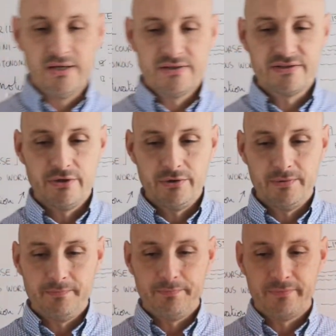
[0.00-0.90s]

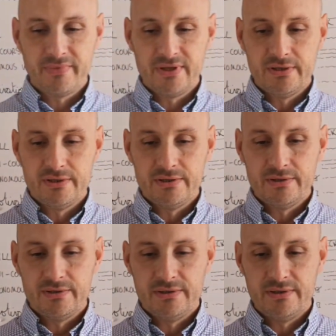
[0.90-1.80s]
So
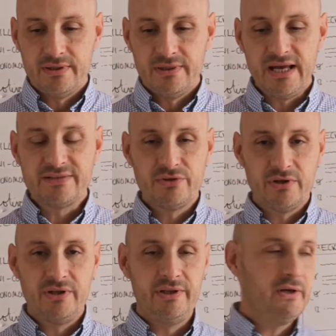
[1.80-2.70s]
that's a
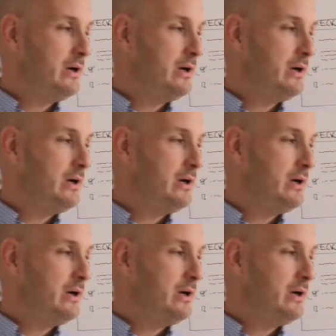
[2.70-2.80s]
clear